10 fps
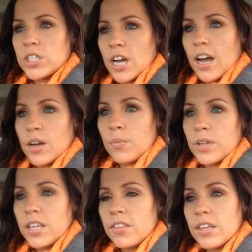which I
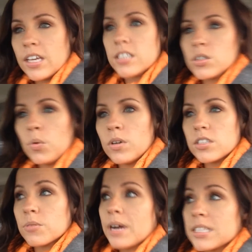really think is cool
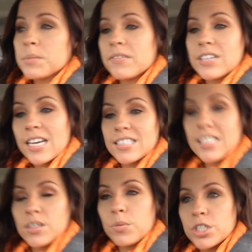because it reminds me of
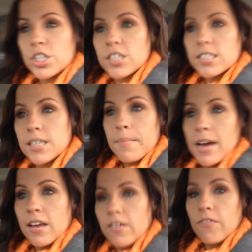Tennessee, which is
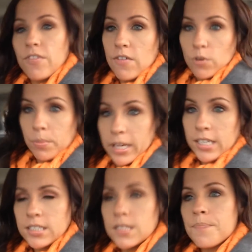my favorite
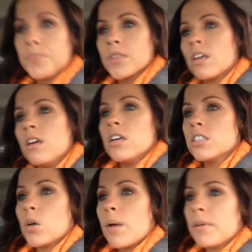place.
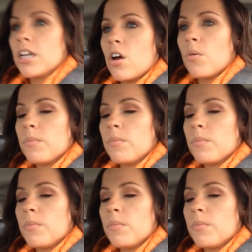So I'm going to go